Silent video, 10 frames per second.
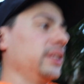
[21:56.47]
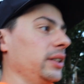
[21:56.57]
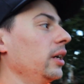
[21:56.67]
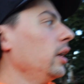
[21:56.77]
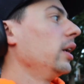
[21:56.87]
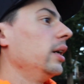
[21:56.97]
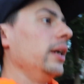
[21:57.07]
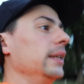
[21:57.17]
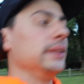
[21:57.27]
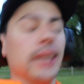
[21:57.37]
and
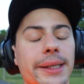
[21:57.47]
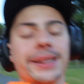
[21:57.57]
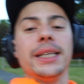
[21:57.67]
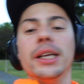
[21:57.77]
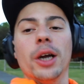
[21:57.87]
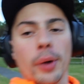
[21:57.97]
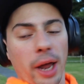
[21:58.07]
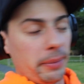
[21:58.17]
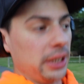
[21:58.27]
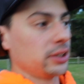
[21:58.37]
you know what I mean.